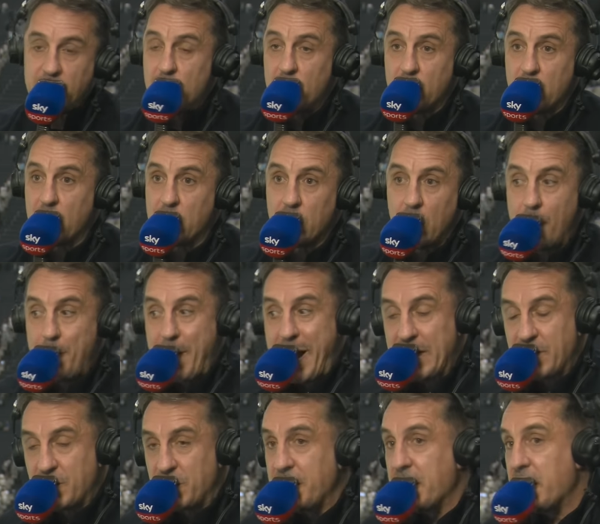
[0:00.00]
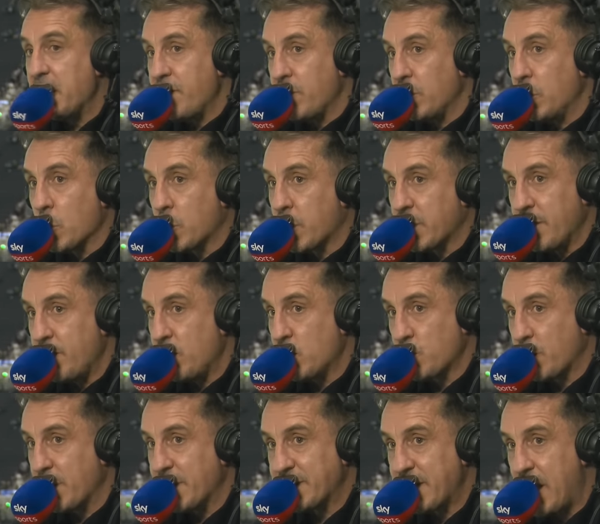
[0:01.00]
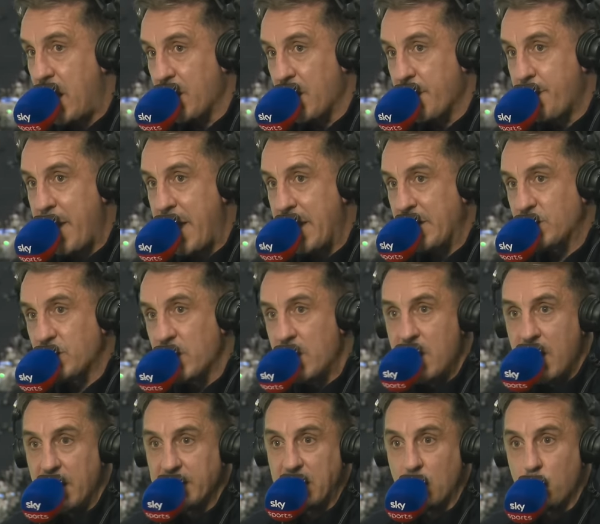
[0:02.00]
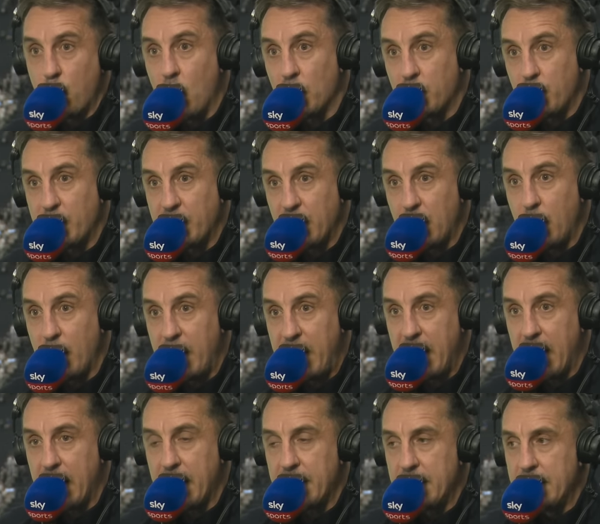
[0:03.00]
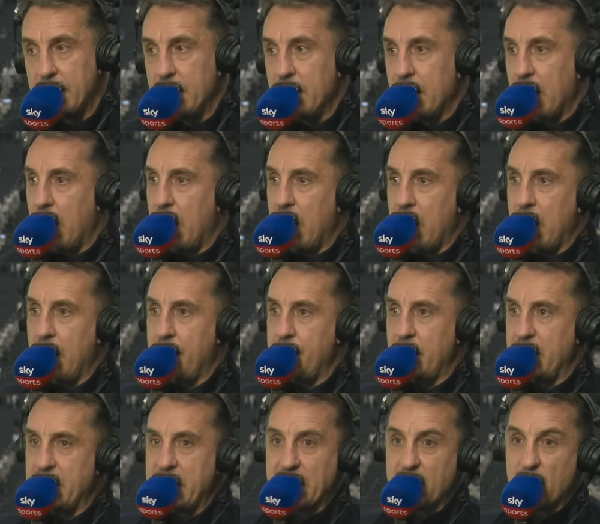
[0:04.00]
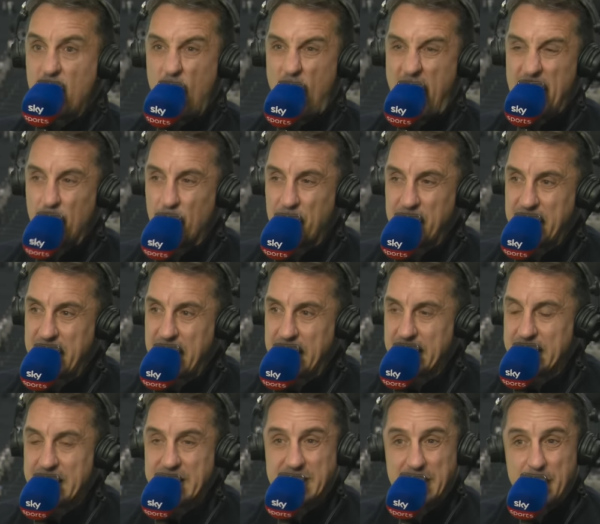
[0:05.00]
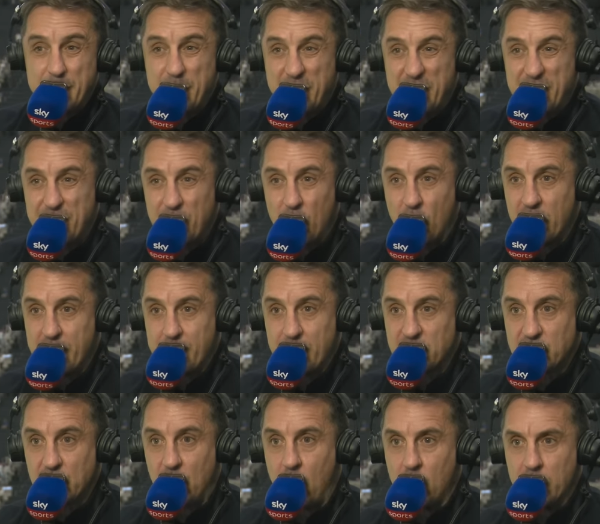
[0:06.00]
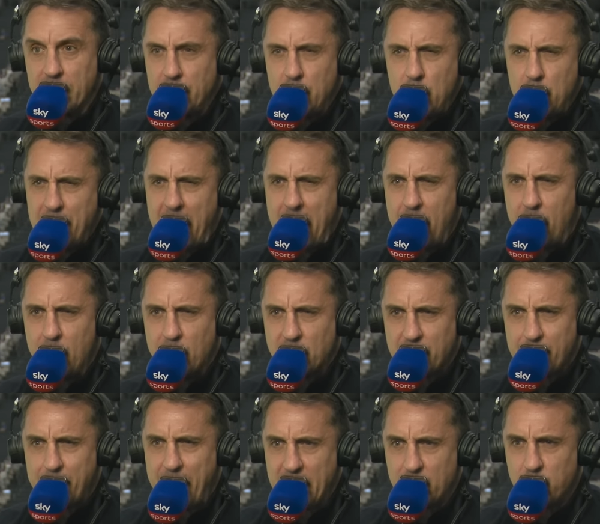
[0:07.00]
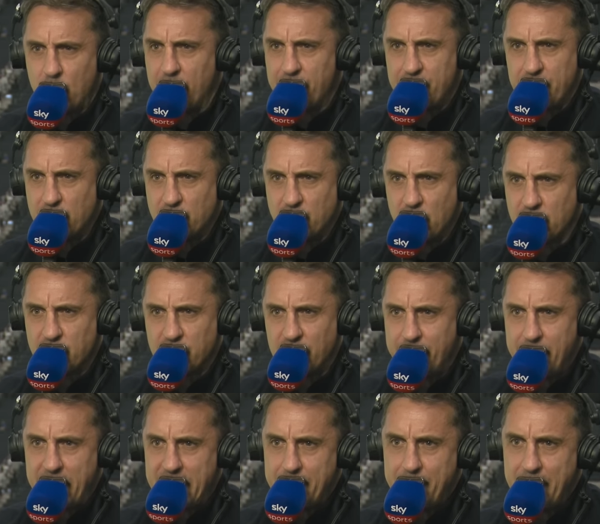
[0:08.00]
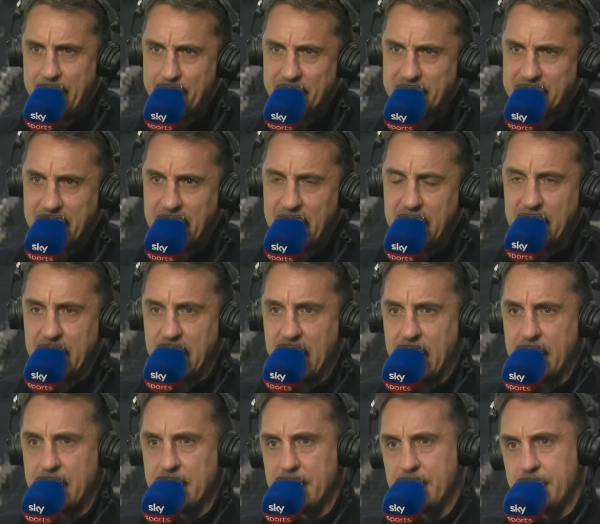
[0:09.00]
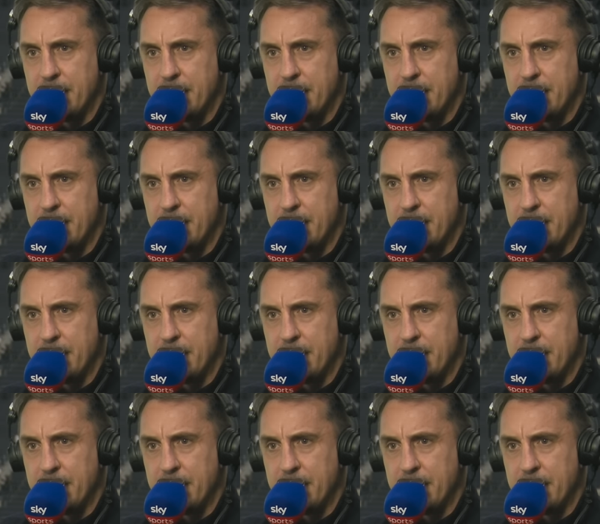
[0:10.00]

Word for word: Jurgen Klopp actually didn't even look at him. He just went and sat on the bench and said, what do we do here? Um, and I don't, I don't think he had any sympathy for him at all. He knew that one was a bad one from Jota. He made a bad mistake there.